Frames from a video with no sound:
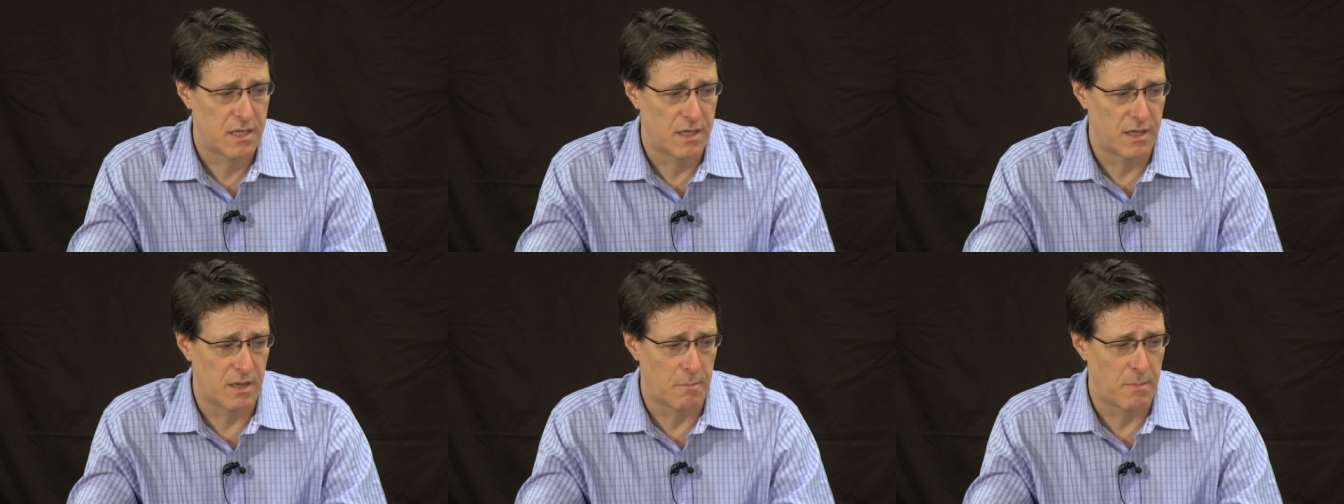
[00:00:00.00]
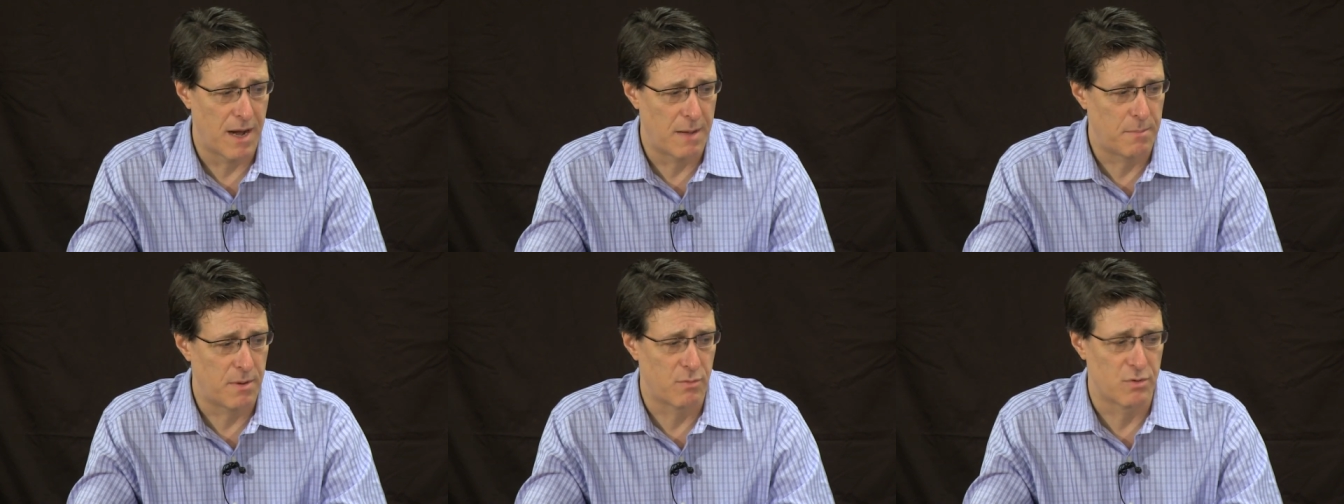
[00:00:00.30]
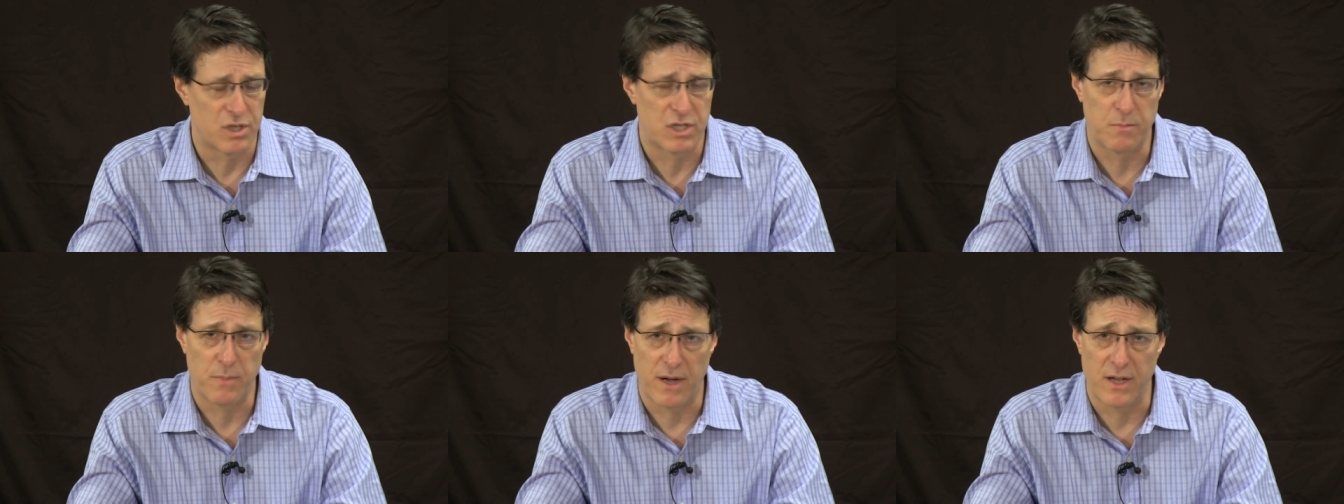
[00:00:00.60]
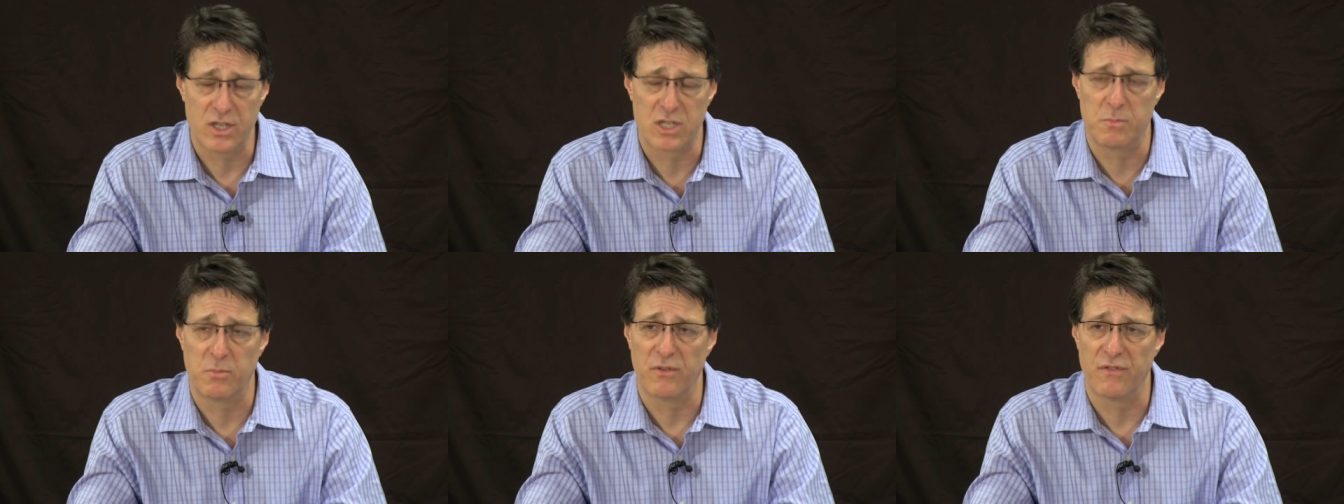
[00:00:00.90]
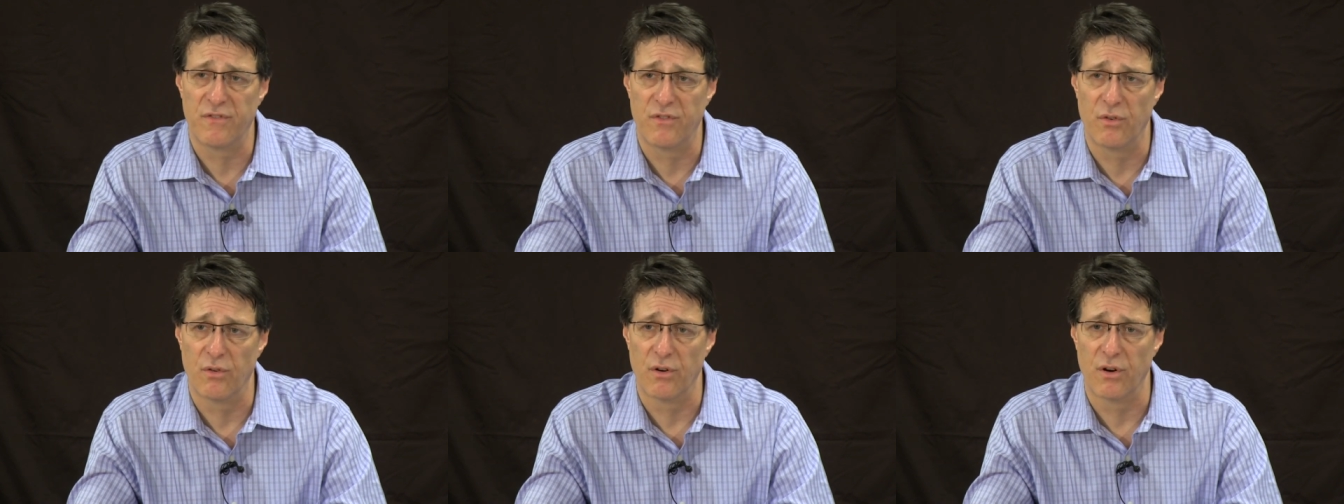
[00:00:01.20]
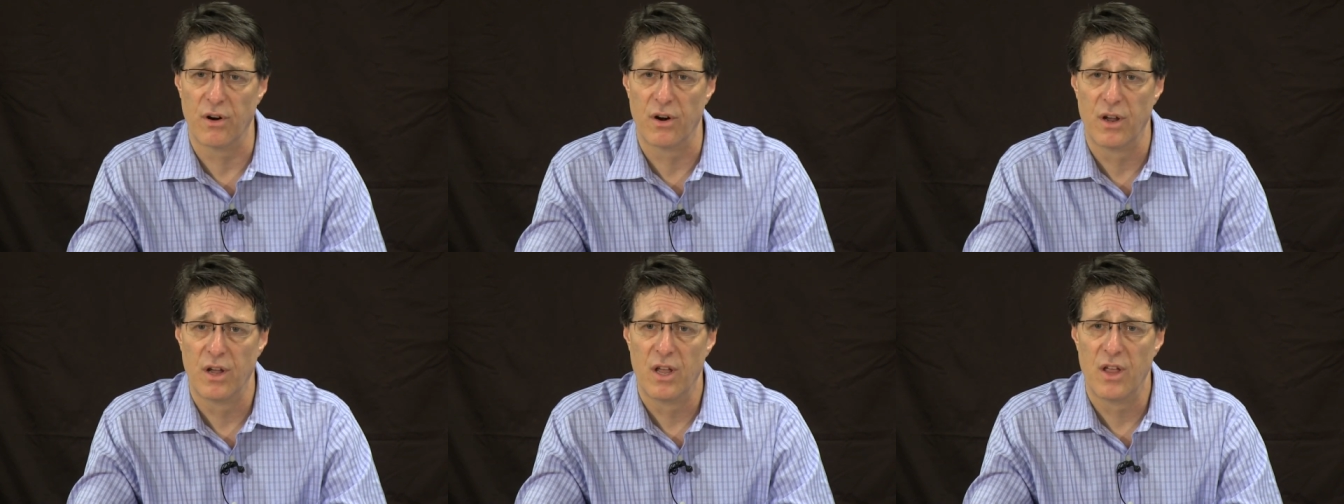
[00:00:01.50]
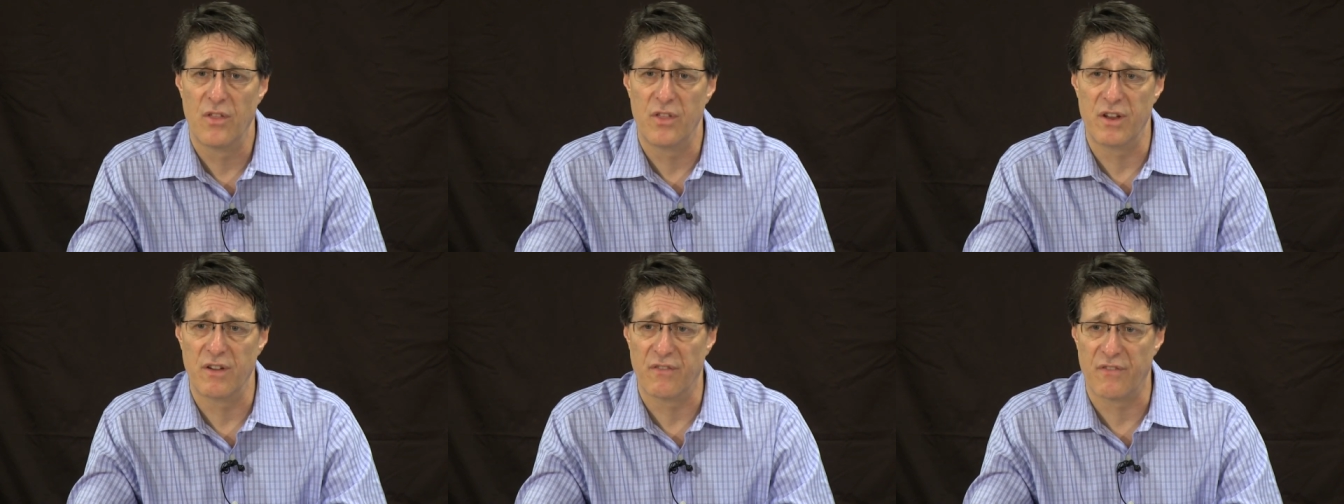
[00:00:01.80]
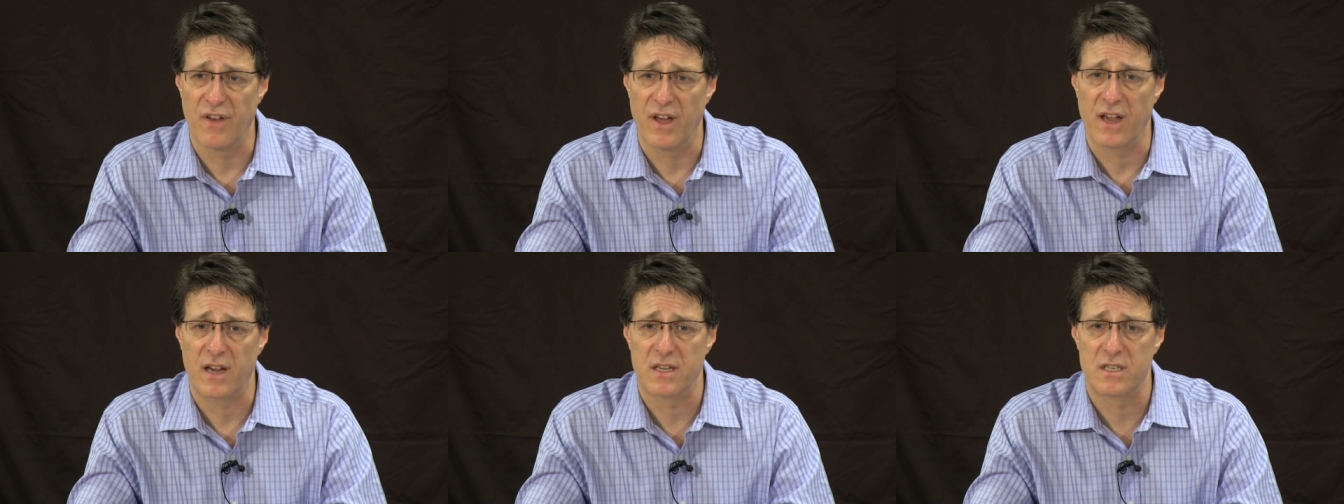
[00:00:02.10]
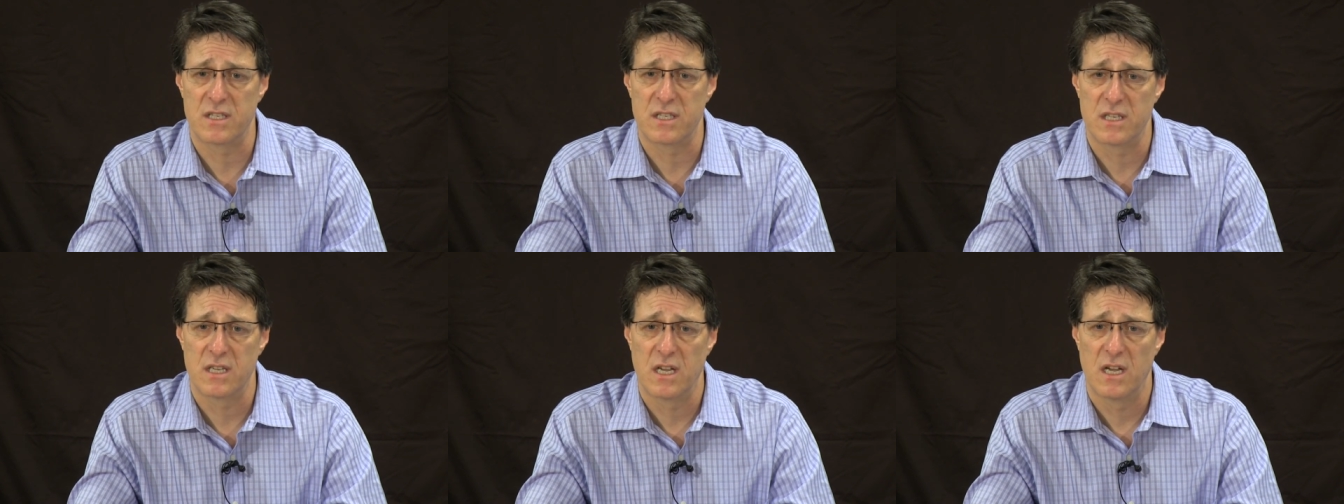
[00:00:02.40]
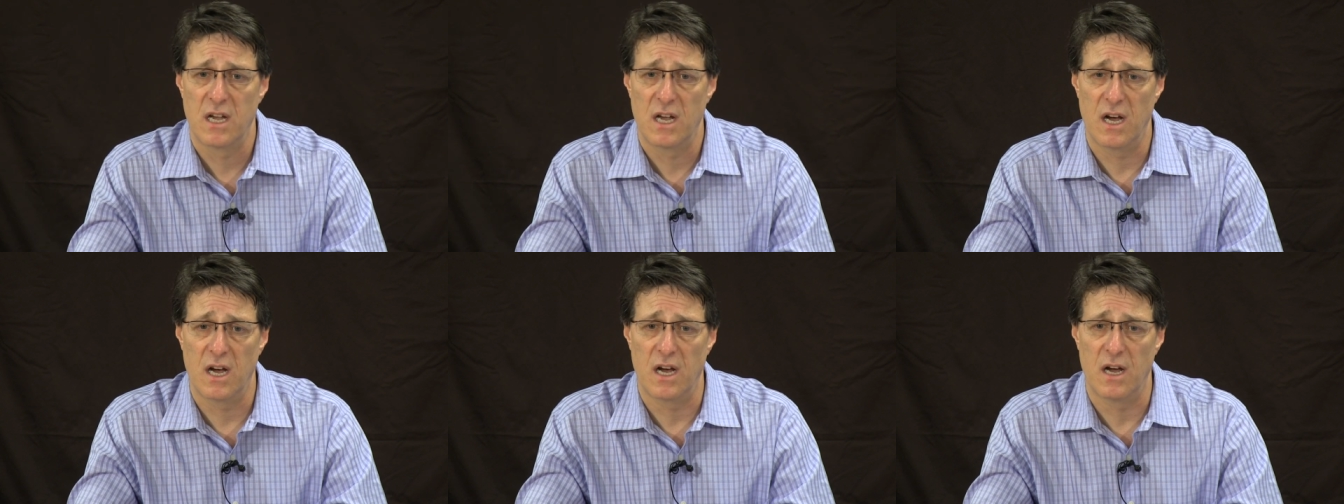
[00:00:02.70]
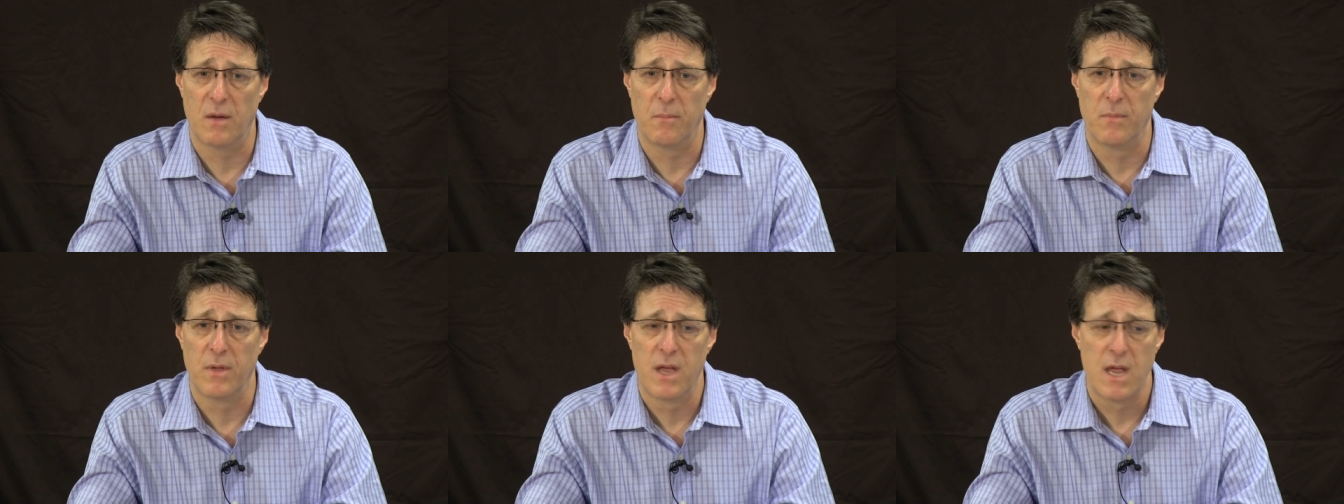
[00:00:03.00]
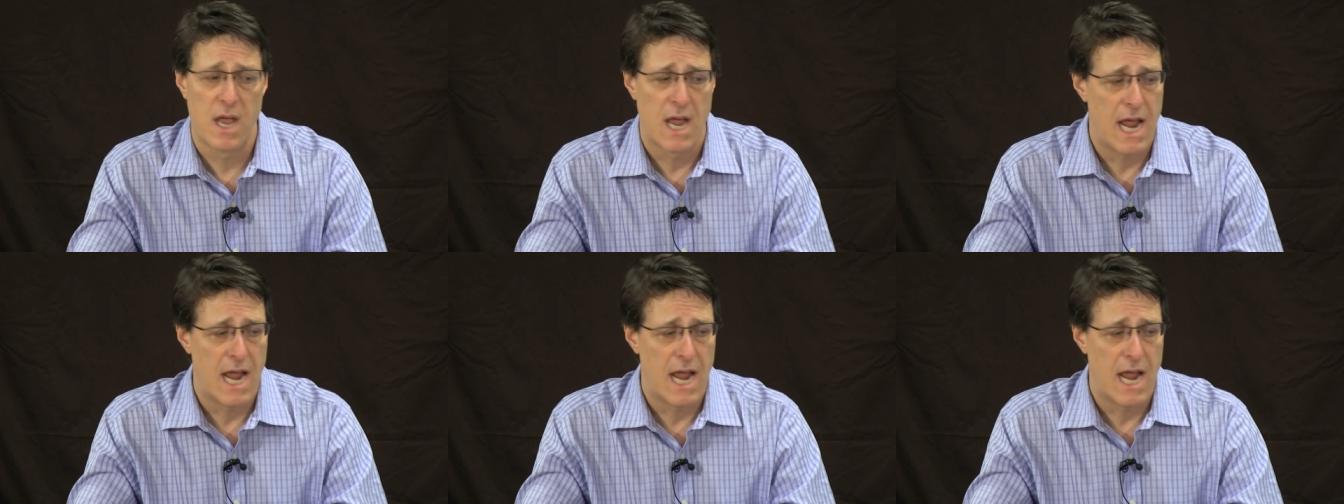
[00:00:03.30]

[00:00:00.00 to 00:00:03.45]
that might be responsible for the effects um,